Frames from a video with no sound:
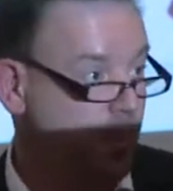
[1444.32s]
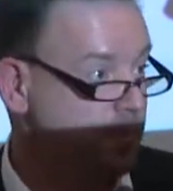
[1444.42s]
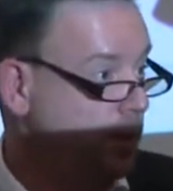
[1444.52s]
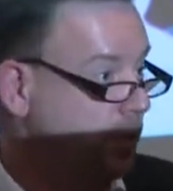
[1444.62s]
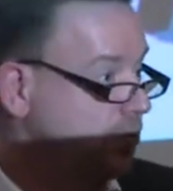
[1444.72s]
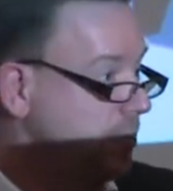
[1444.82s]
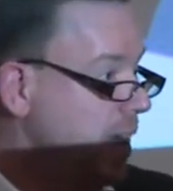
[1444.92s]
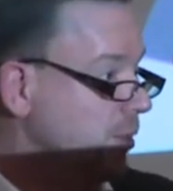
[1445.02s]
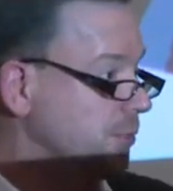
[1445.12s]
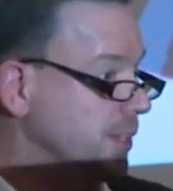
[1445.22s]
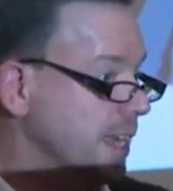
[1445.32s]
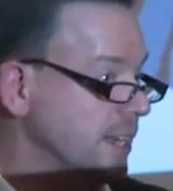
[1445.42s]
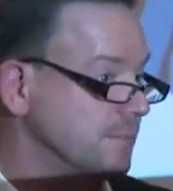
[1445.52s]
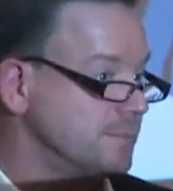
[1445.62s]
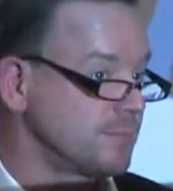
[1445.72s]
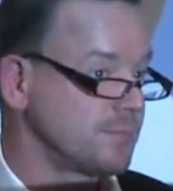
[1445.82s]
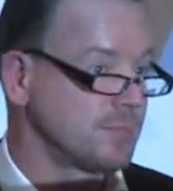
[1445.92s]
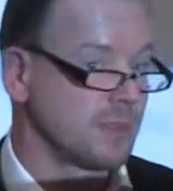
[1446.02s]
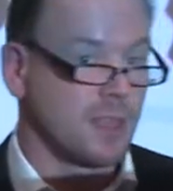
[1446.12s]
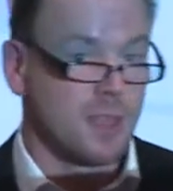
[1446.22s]
but both from health again.
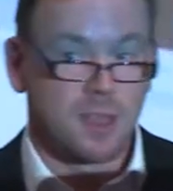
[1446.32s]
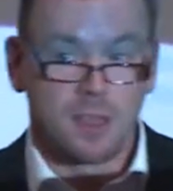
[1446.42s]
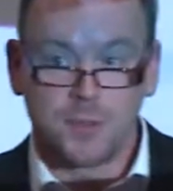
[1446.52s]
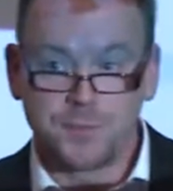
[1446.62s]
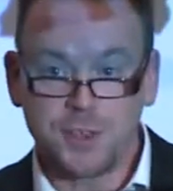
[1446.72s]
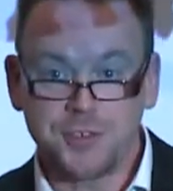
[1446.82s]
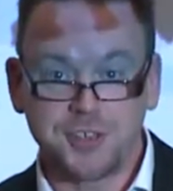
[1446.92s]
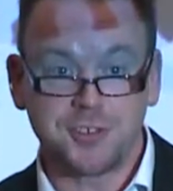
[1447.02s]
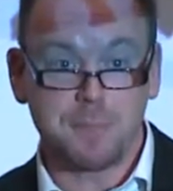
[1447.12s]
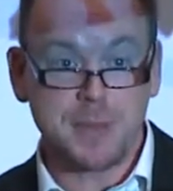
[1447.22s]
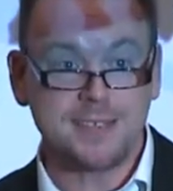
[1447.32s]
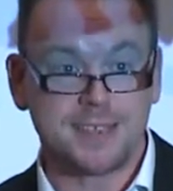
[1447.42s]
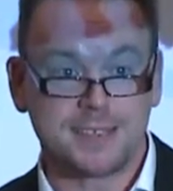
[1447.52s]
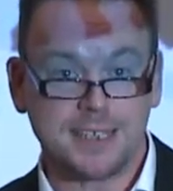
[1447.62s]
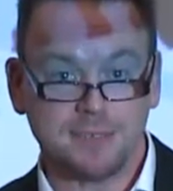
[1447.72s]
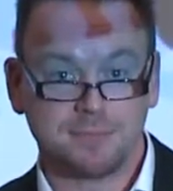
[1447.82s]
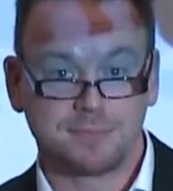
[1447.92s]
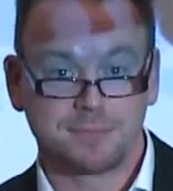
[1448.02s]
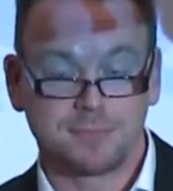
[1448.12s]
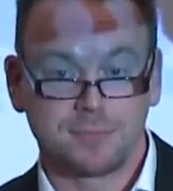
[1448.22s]
The first is obesity.
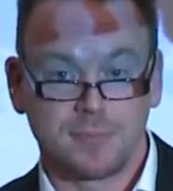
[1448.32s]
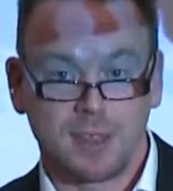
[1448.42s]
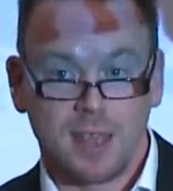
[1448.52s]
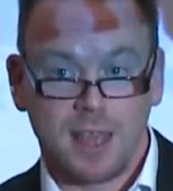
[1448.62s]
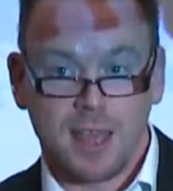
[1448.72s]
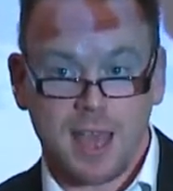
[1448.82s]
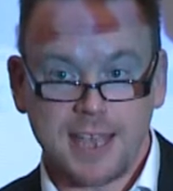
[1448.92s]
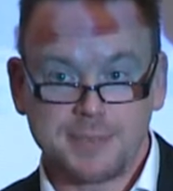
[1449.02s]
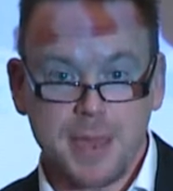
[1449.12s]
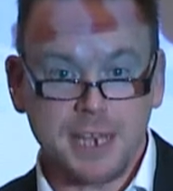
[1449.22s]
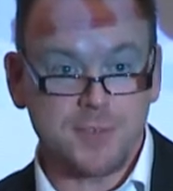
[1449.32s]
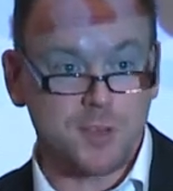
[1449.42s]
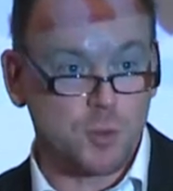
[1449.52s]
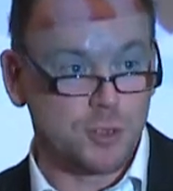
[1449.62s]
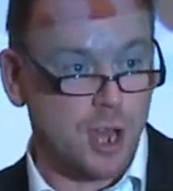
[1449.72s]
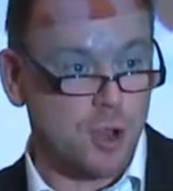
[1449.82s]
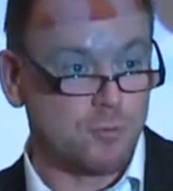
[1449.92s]
As many of you will know,